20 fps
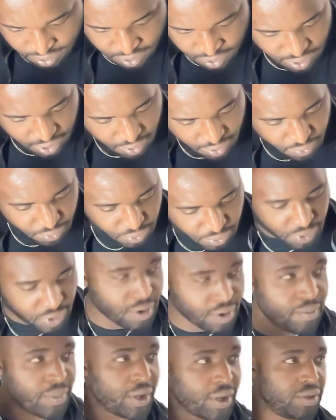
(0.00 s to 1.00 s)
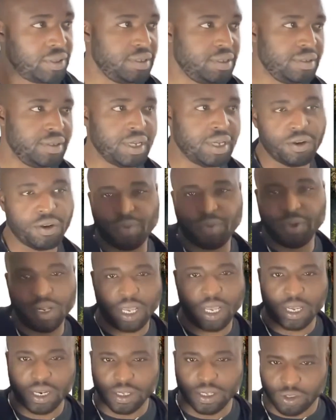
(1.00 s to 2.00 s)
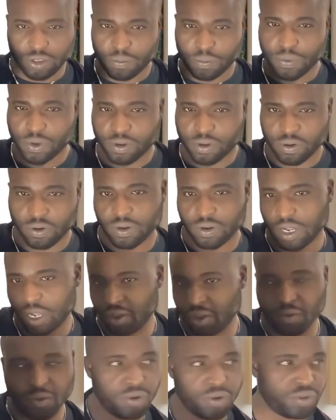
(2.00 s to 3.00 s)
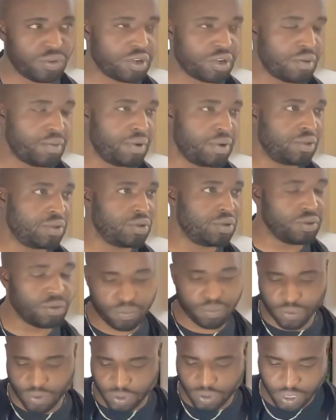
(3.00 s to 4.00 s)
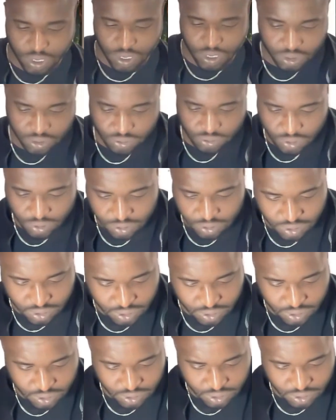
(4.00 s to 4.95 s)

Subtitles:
and we'll talk about that. Will be like the topic that you want to talk about on your podcast, right? Like, for